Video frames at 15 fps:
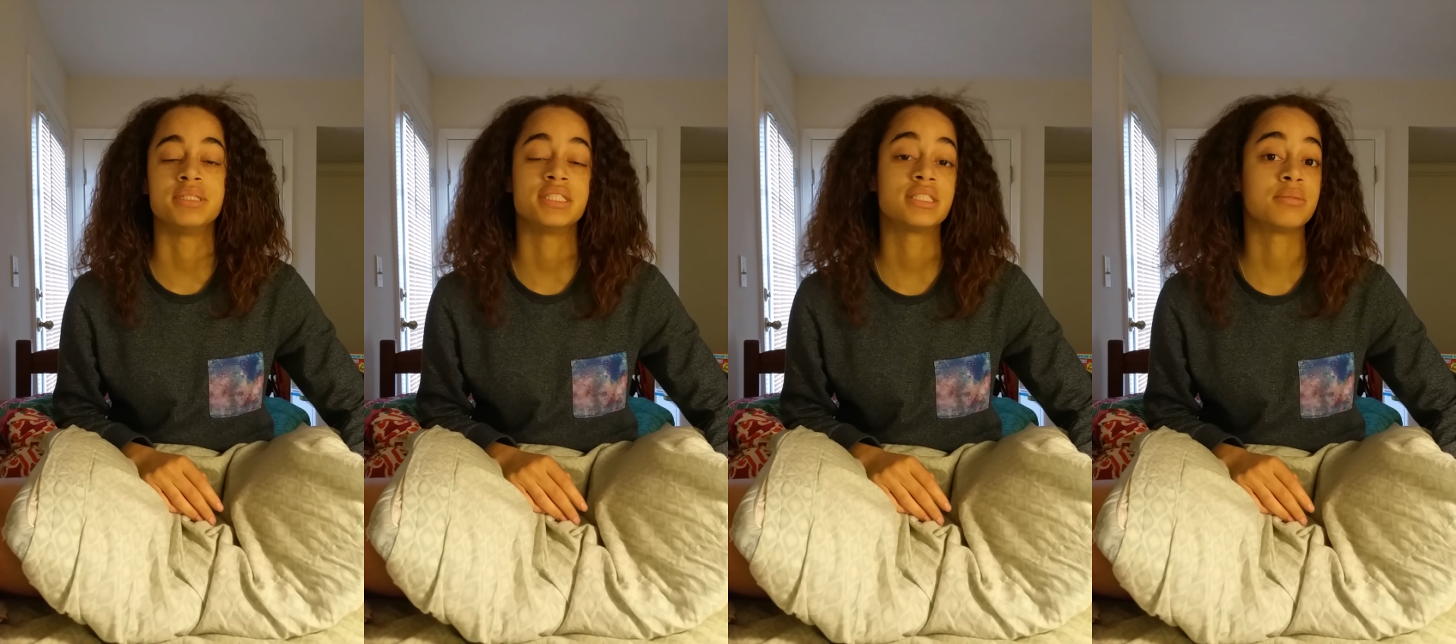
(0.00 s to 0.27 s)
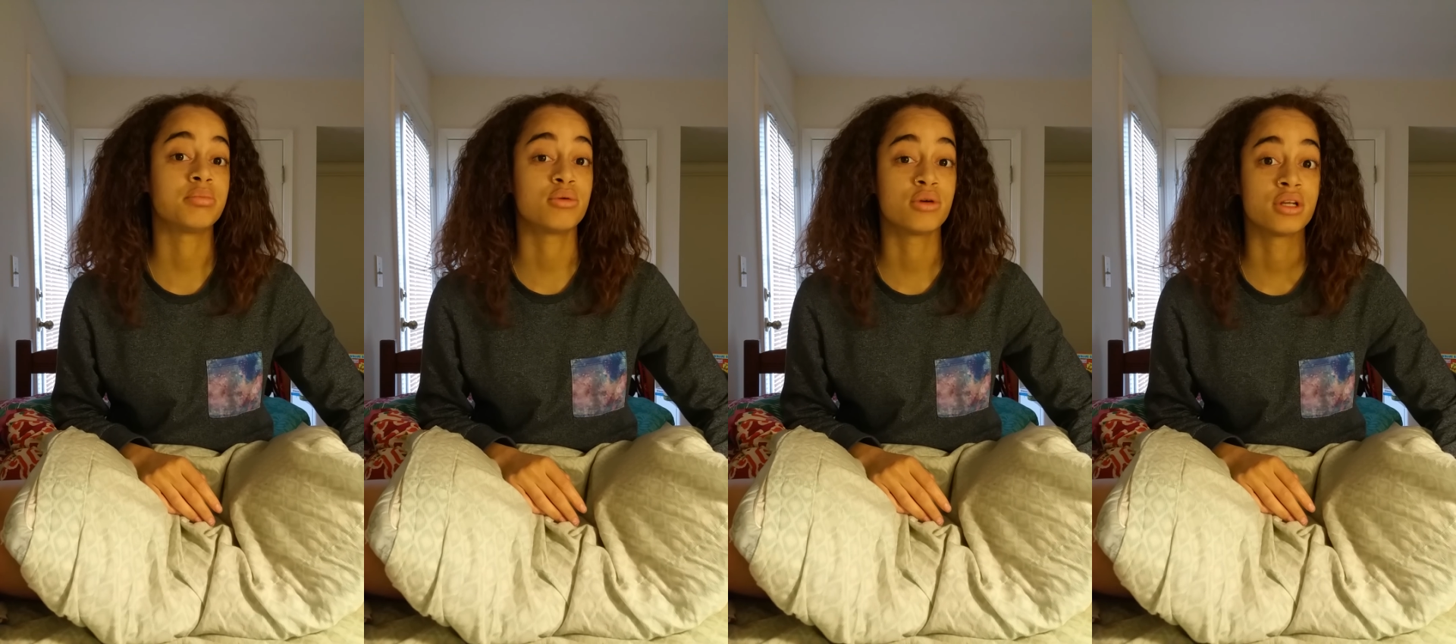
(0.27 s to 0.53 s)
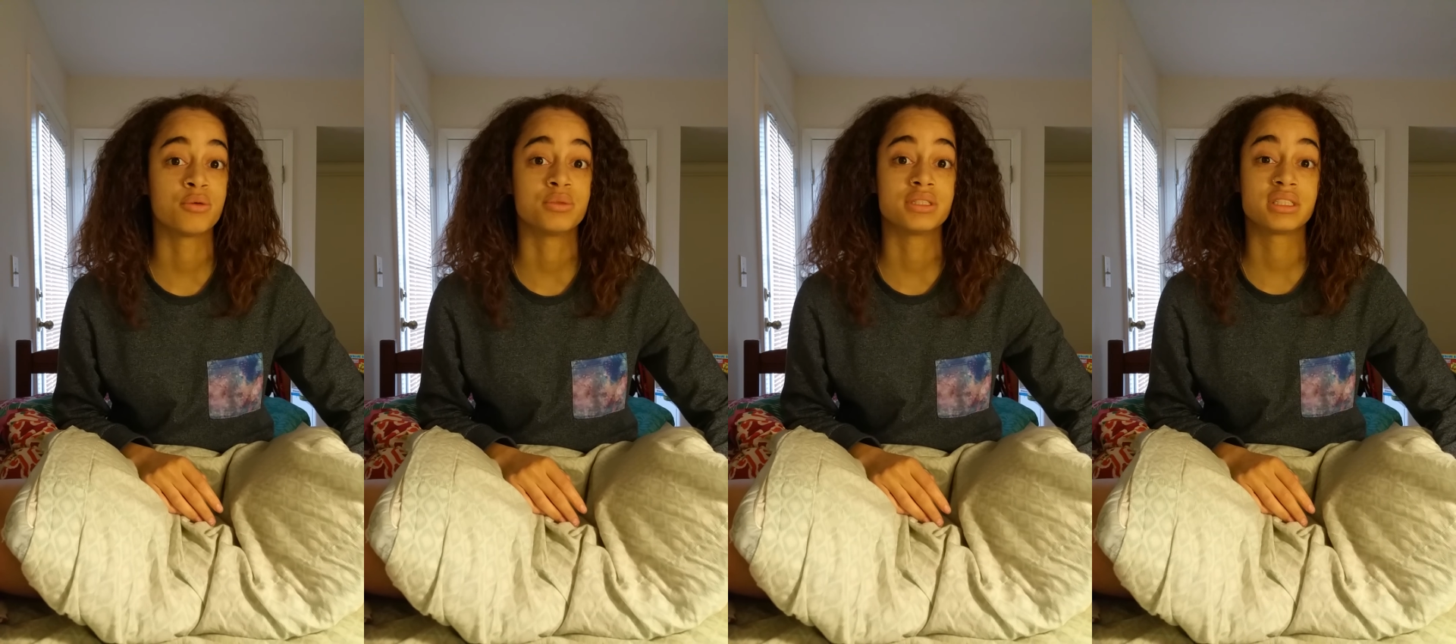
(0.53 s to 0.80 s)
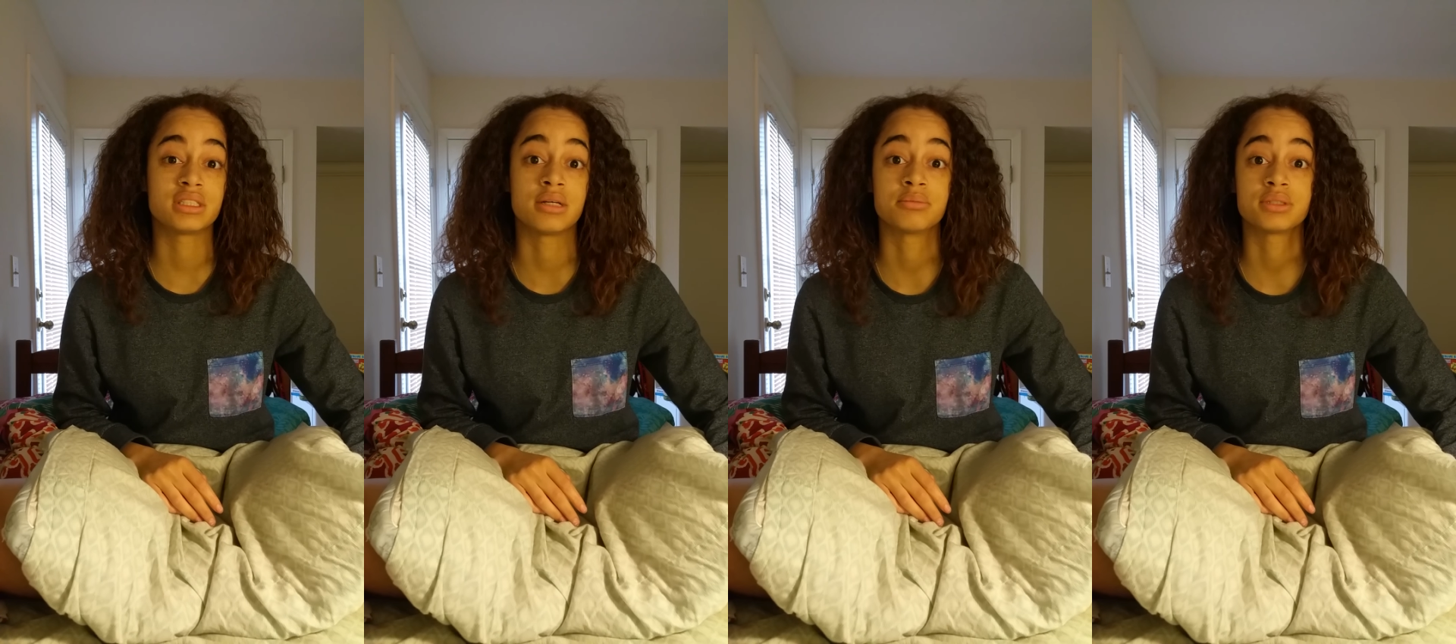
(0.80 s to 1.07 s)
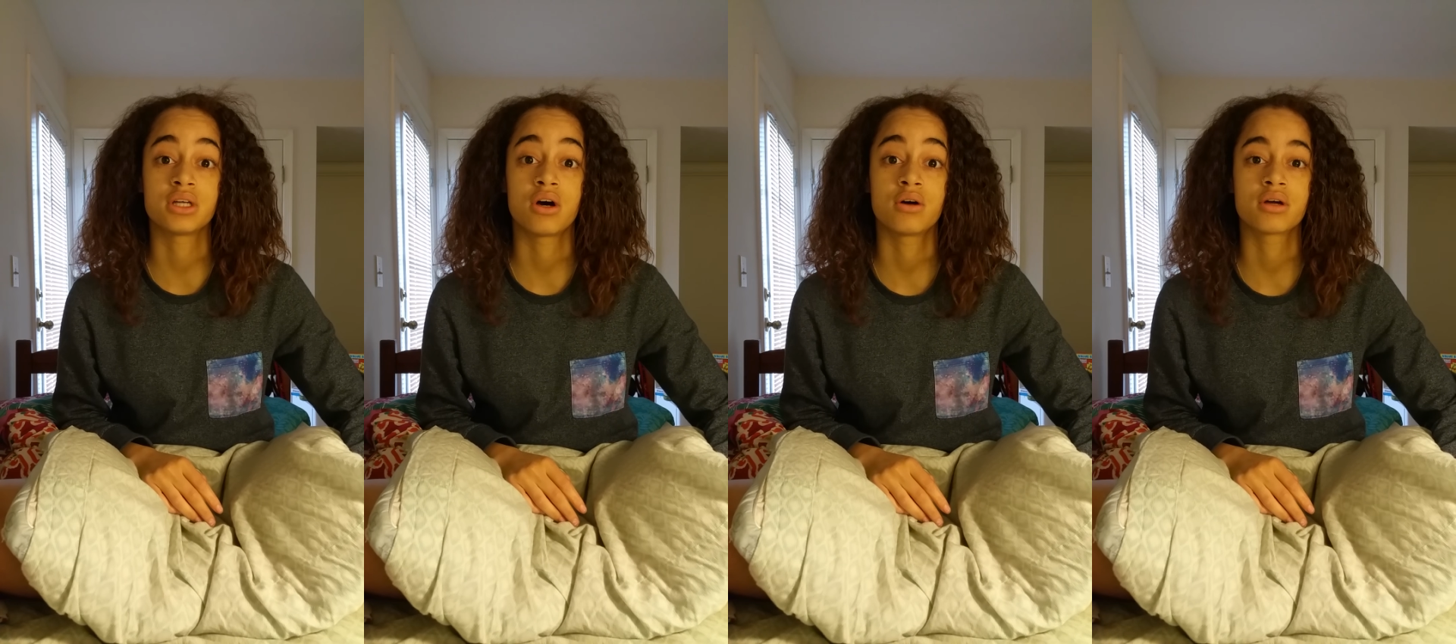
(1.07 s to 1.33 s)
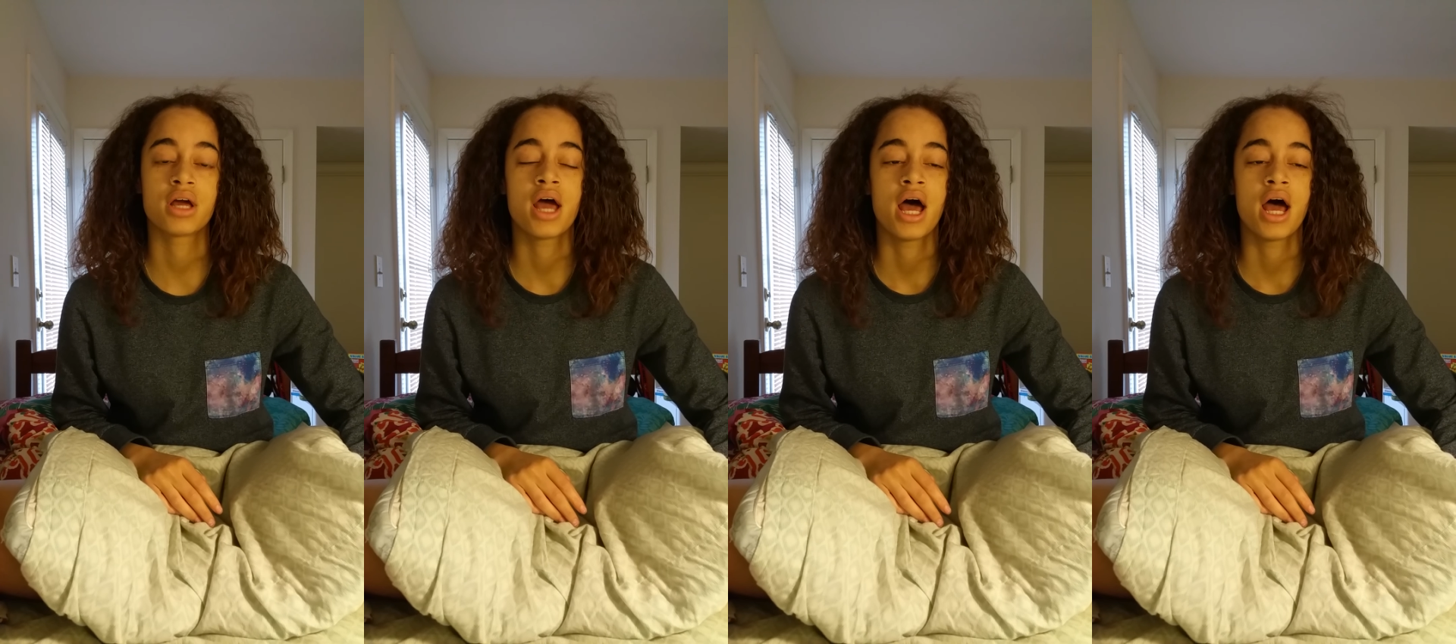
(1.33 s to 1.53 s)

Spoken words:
disappointed with Samsung.